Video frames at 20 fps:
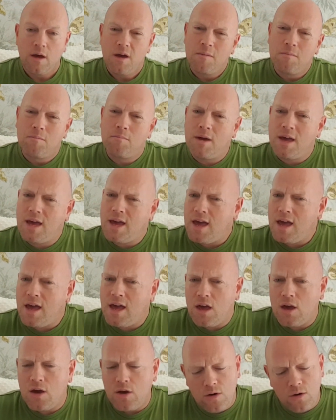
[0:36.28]
Me,
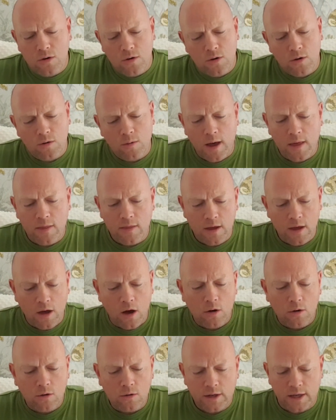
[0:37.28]
you and the
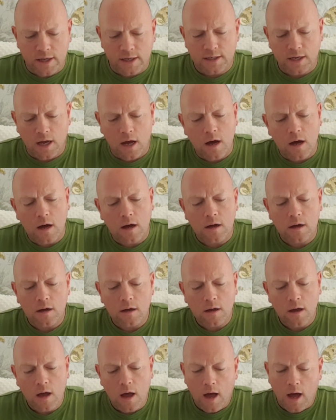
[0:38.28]
old guitar,
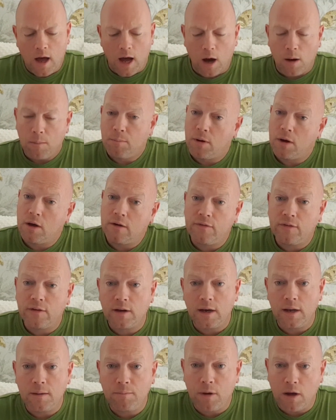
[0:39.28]
how
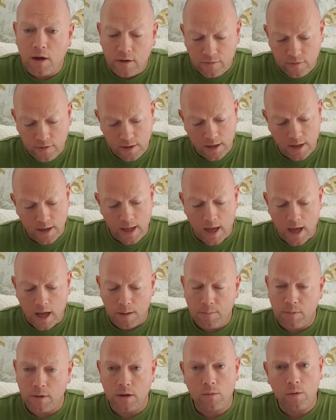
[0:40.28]
perfectly, perfectly
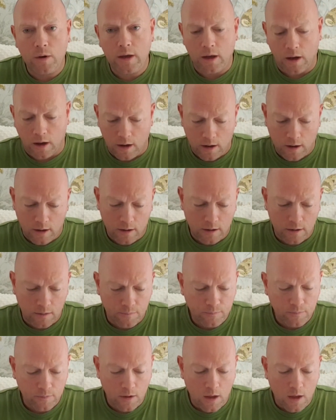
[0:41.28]
happy we are.
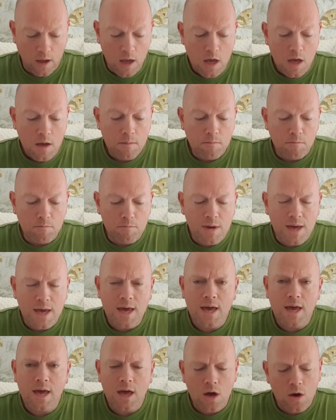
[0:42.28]

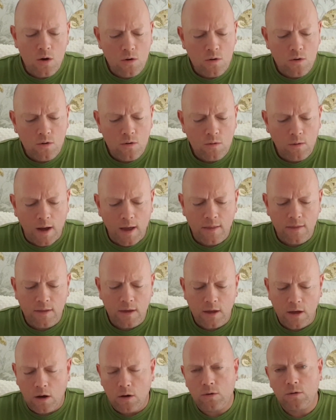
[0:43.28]
Me, you and
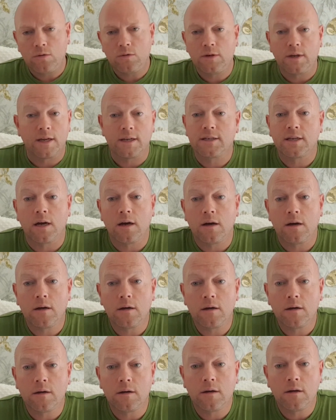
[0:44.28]
the old guitar,
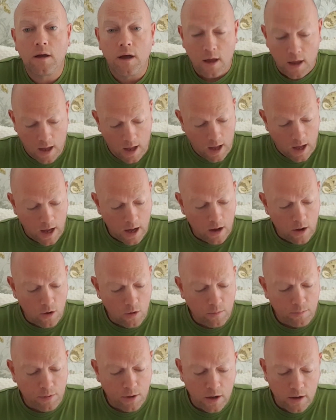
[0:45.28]
how
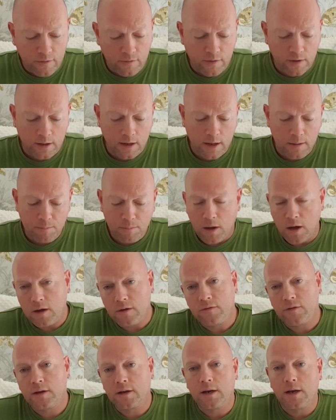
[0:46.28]
perfectly,
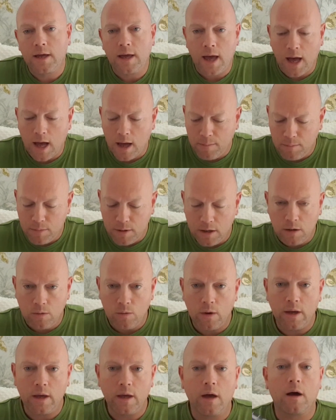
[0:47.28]
perfectly happy
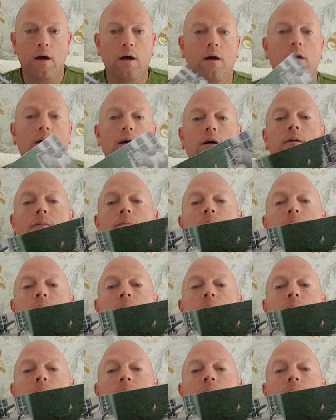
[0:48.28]
we are.